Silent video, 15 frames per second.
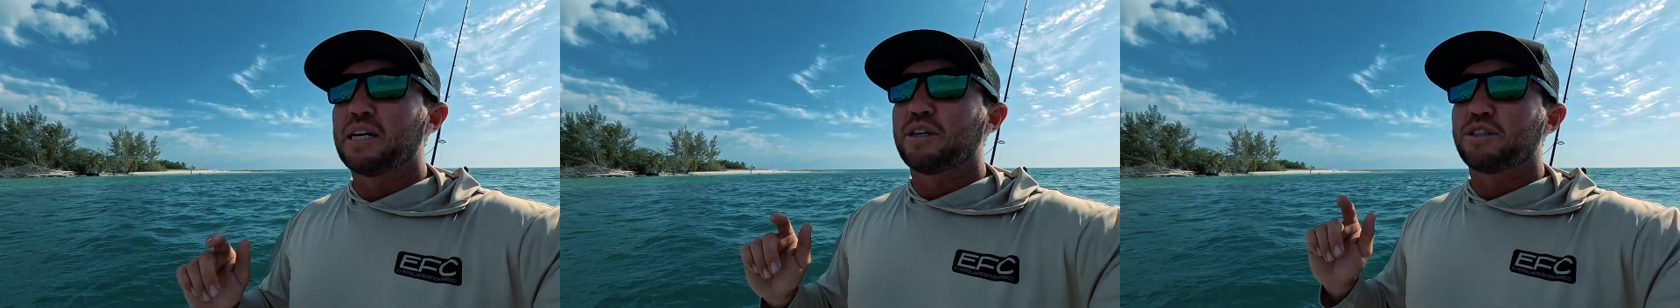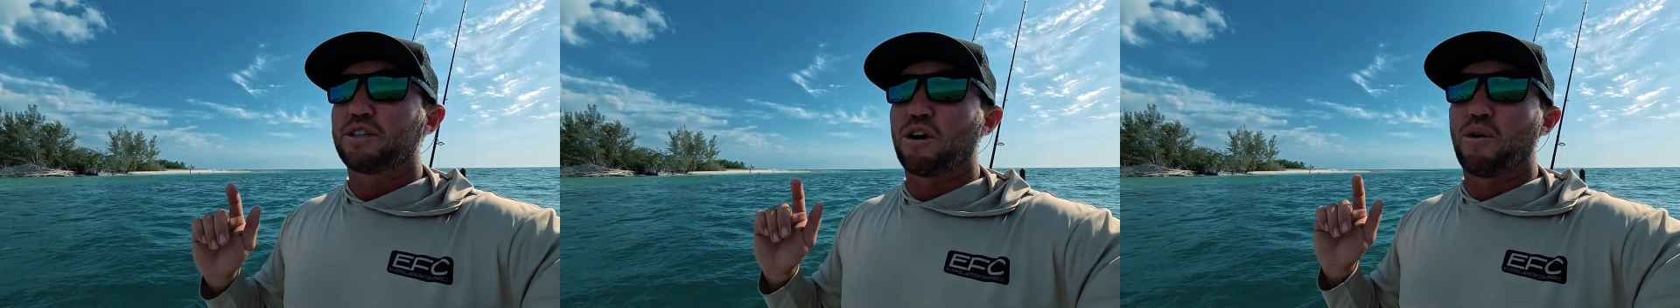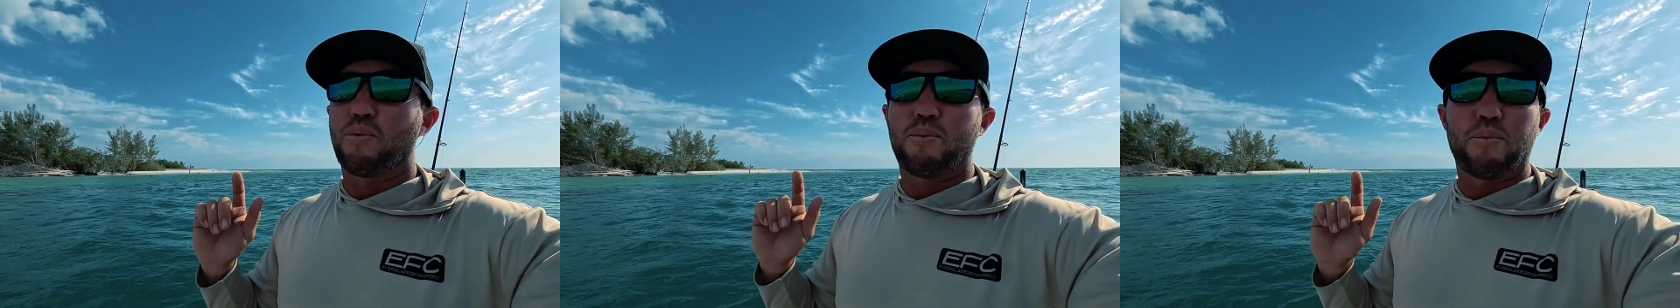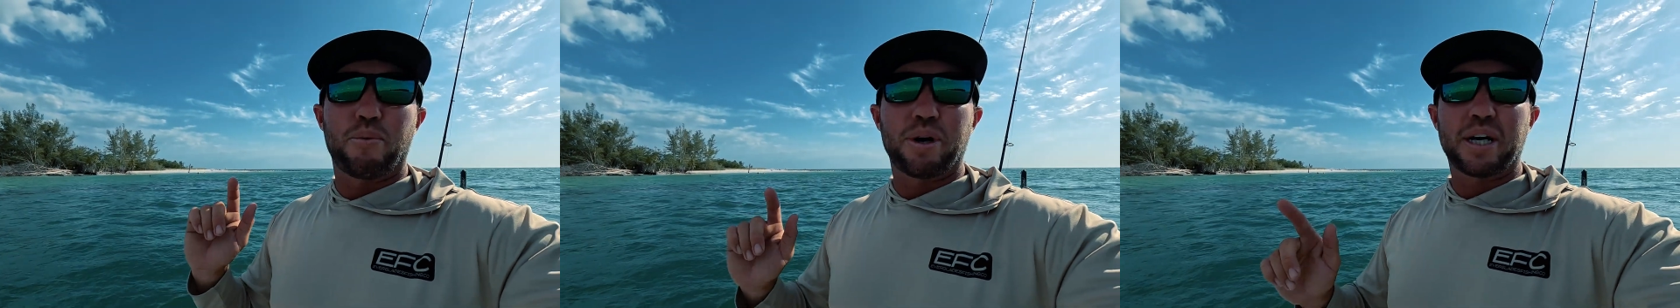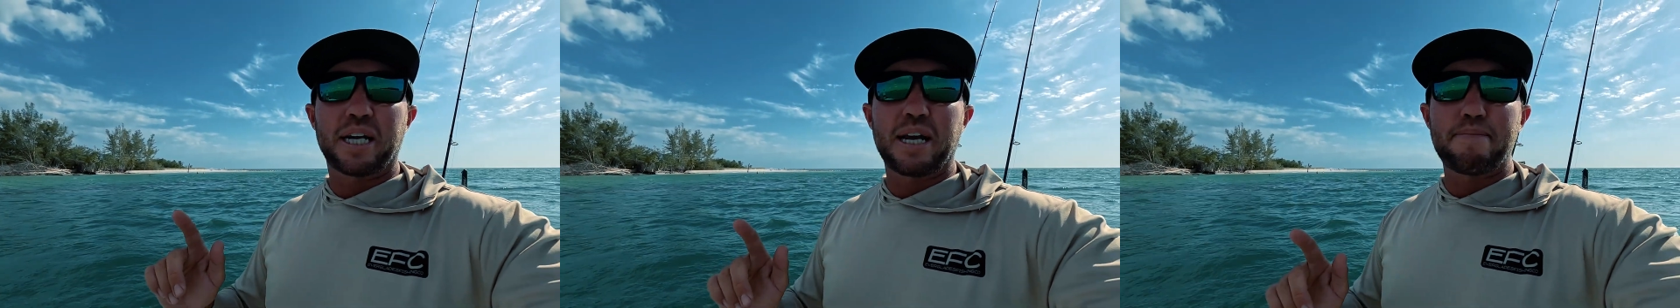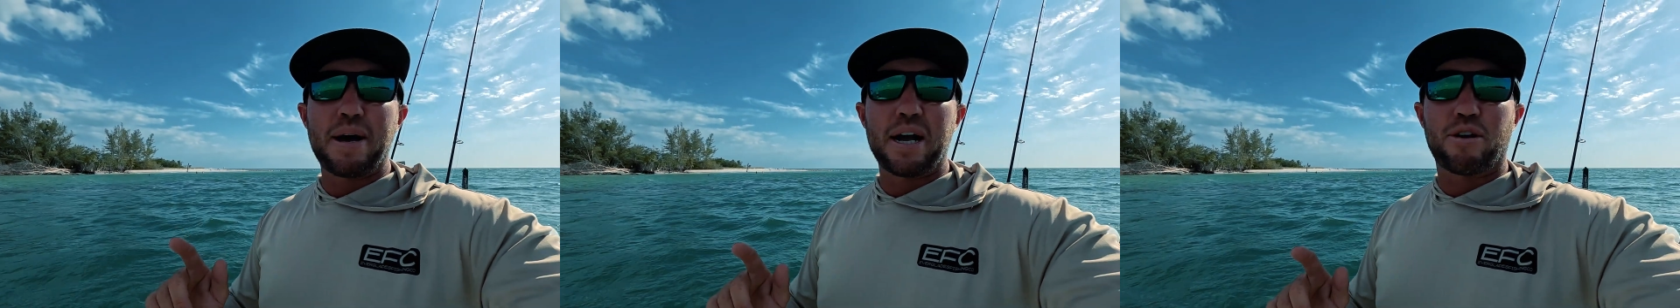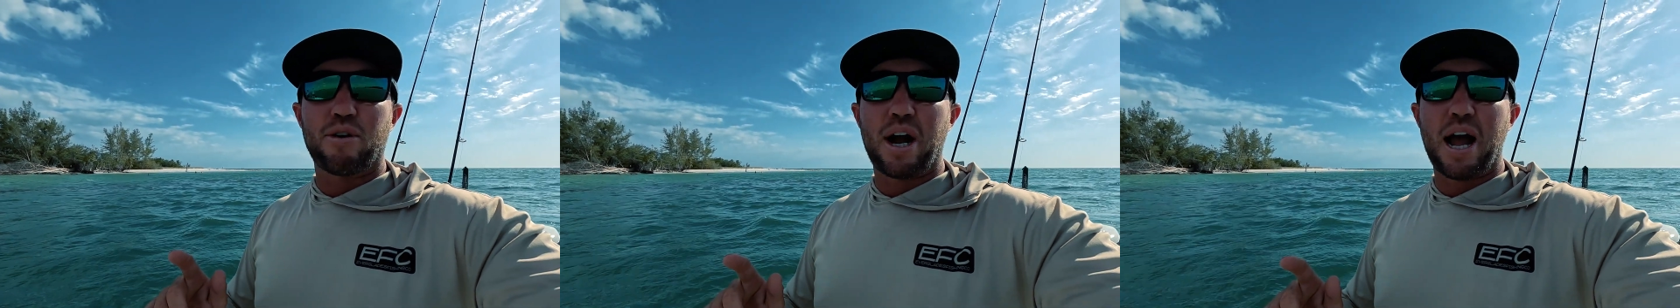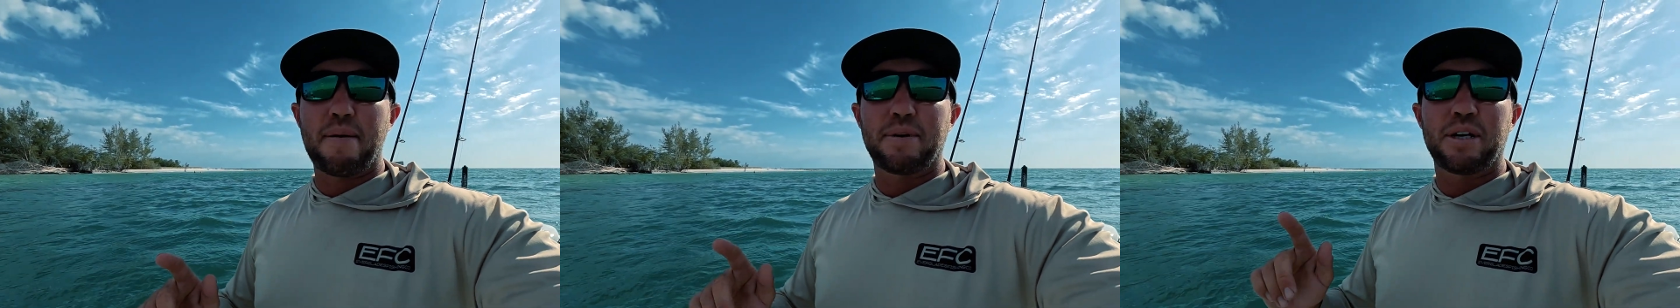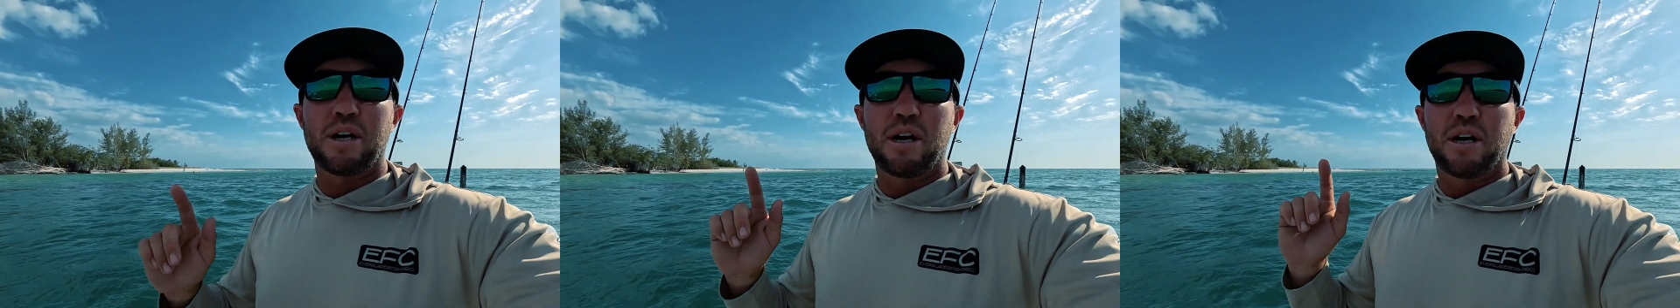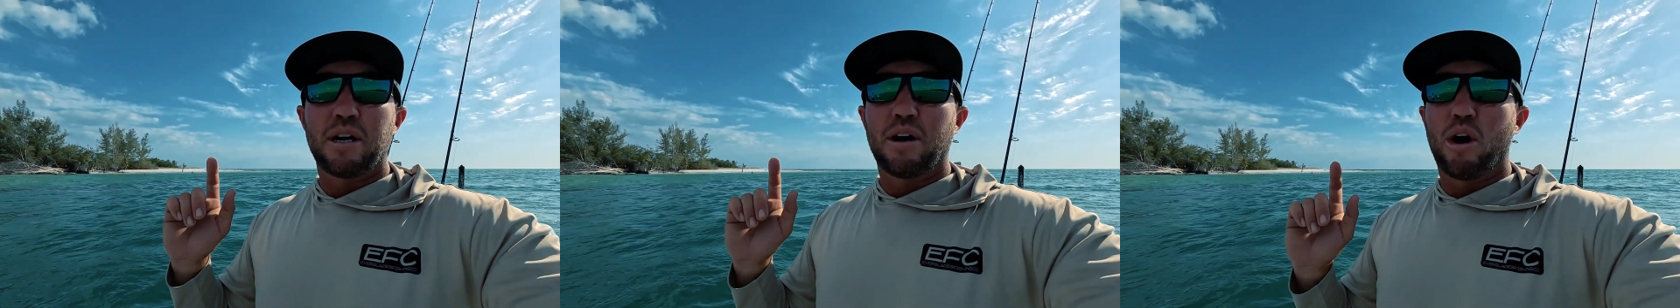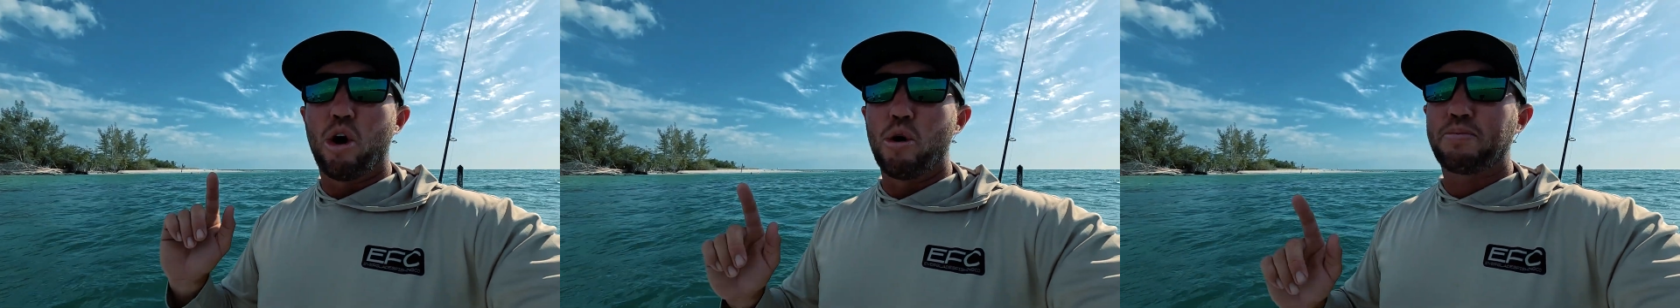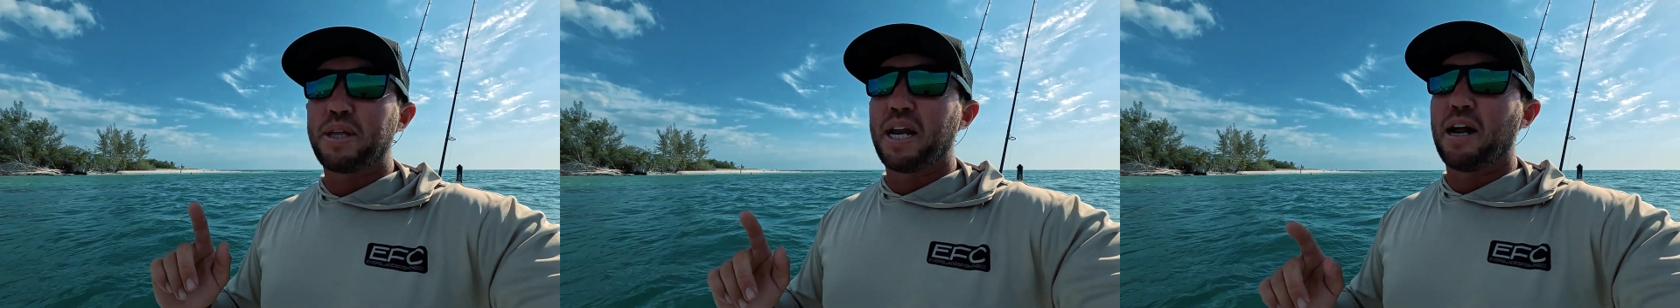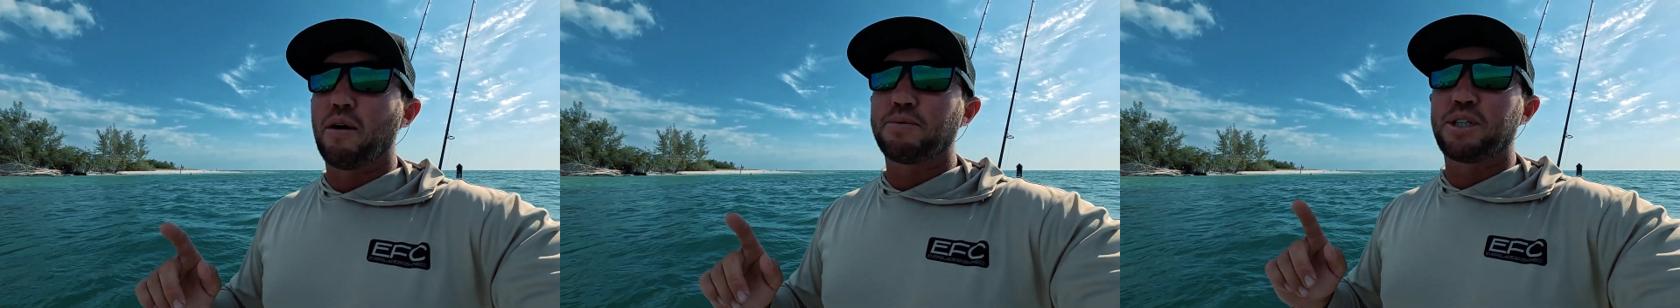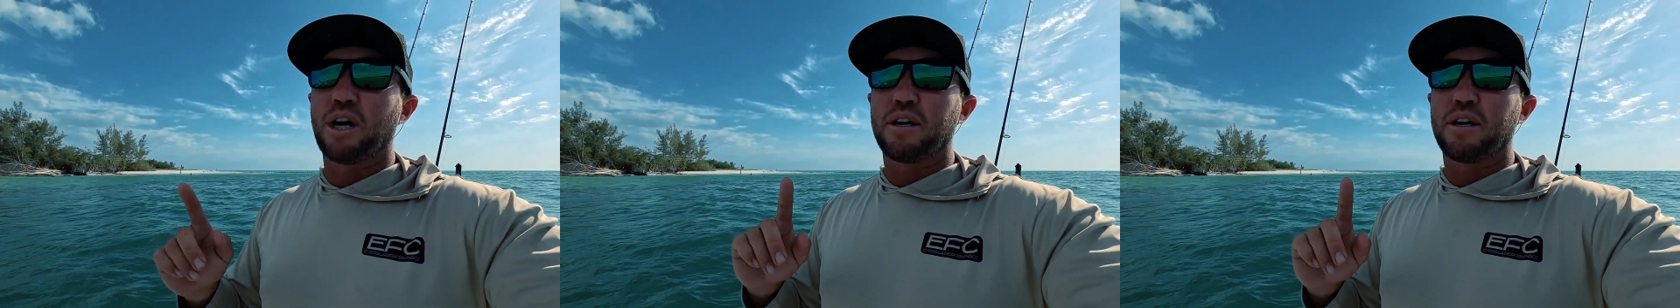So we're gonna get back crabbing. Hope that helps